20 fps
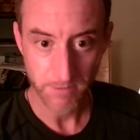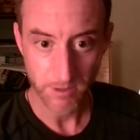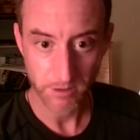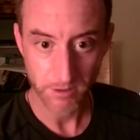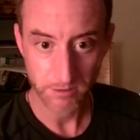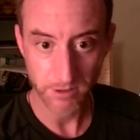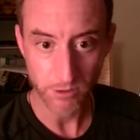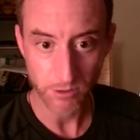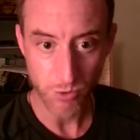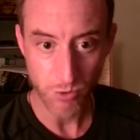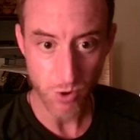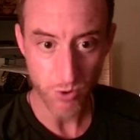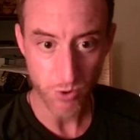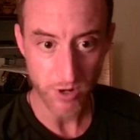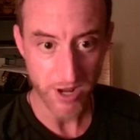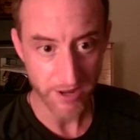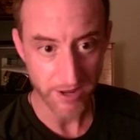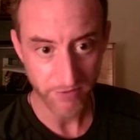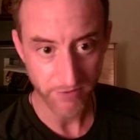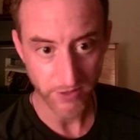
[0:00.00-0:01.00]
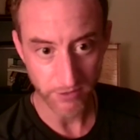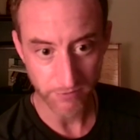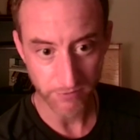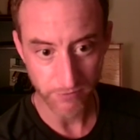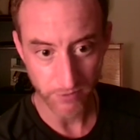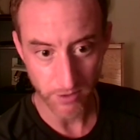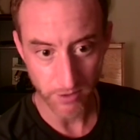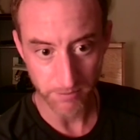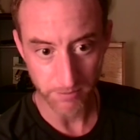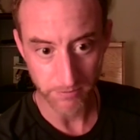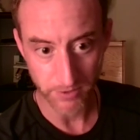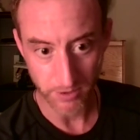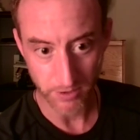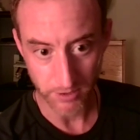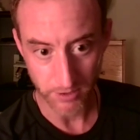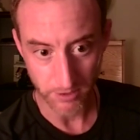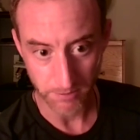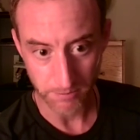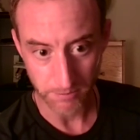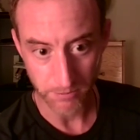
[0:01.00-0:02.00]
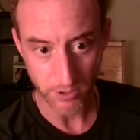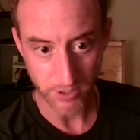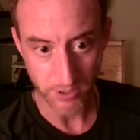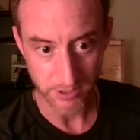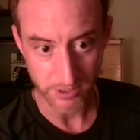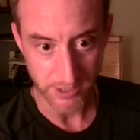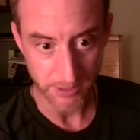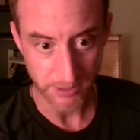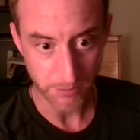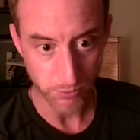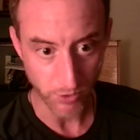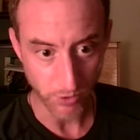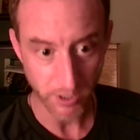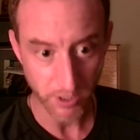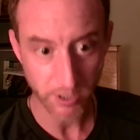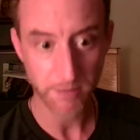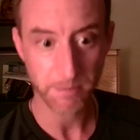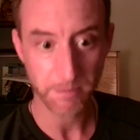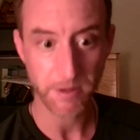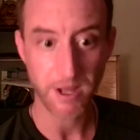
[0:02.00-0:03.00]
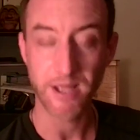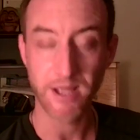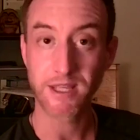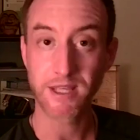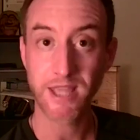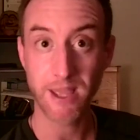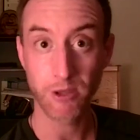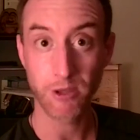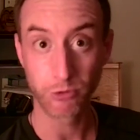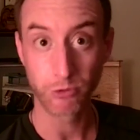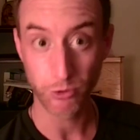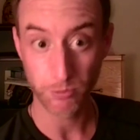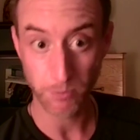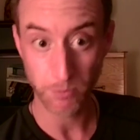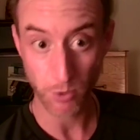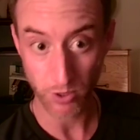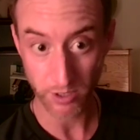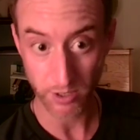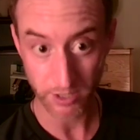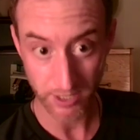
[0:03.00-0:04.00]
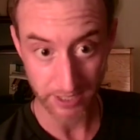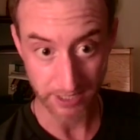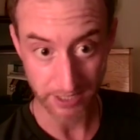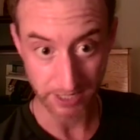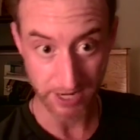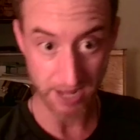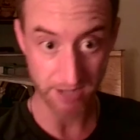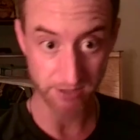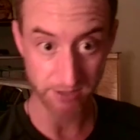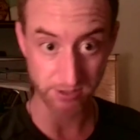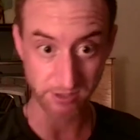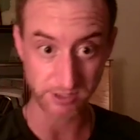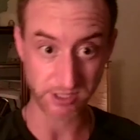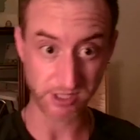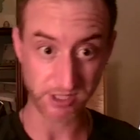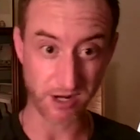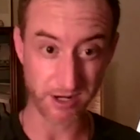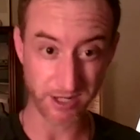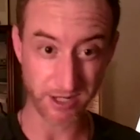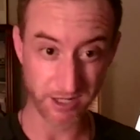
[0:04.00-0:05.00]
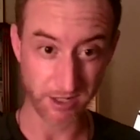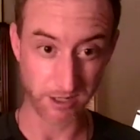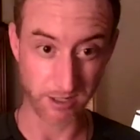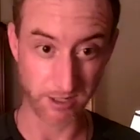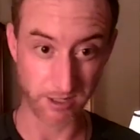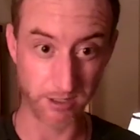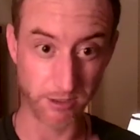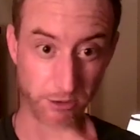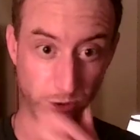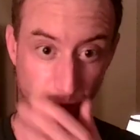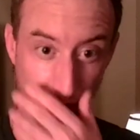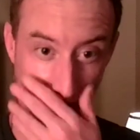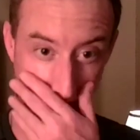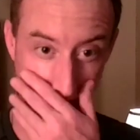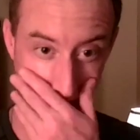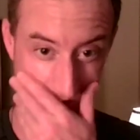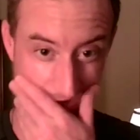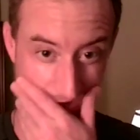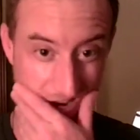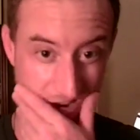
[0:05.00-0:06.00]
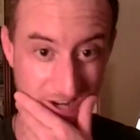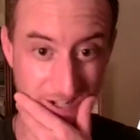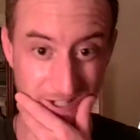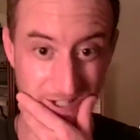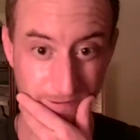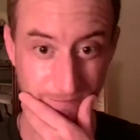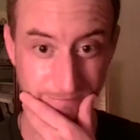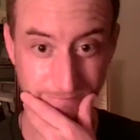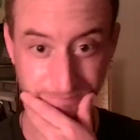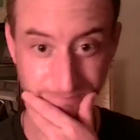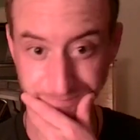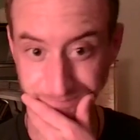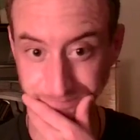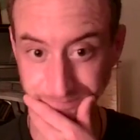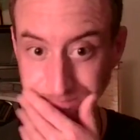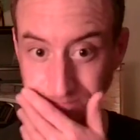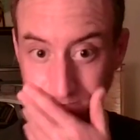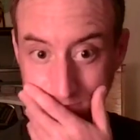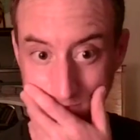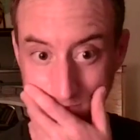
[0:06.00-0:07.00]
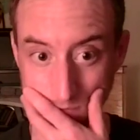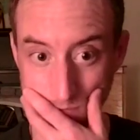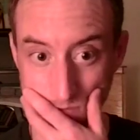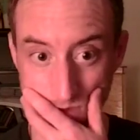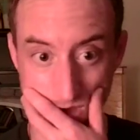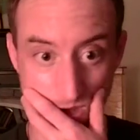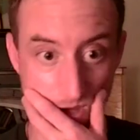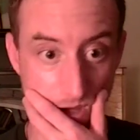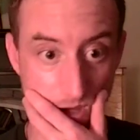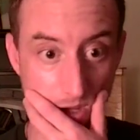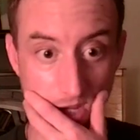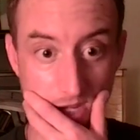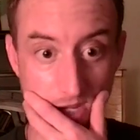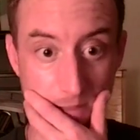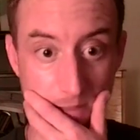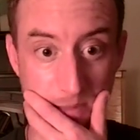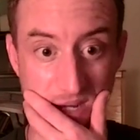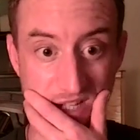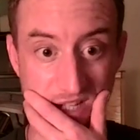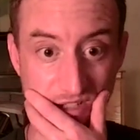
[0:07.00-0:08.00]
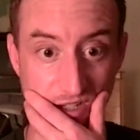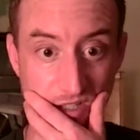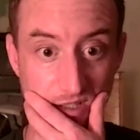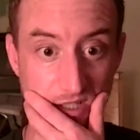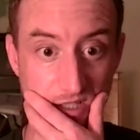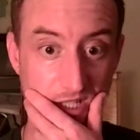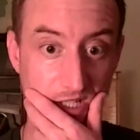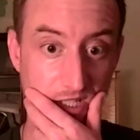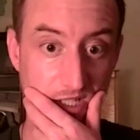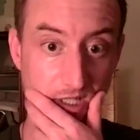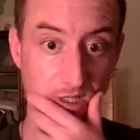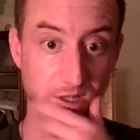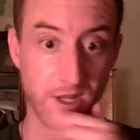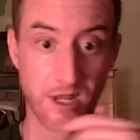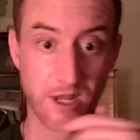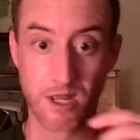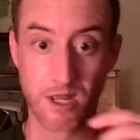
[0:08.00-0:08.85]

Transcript: little quote I have here from the book Deep Work by Cal Newport, and he has a study in 2008. And it basically